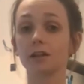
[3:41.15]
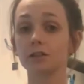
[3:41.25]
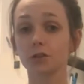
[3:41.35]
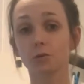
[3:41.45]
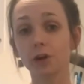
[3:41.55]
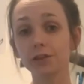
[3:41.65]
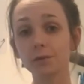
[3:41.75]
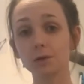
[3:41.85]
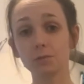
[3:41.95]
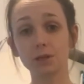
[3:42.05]
as you want
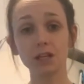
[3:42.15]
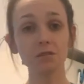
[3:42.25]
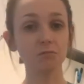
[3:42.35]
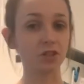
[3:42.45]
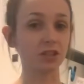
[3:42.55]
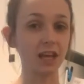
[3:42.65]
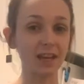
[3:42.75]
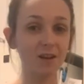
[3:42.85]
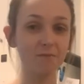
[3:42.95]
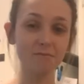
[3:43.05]
them to be, just
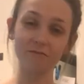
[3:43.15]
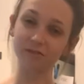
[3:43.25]
take them,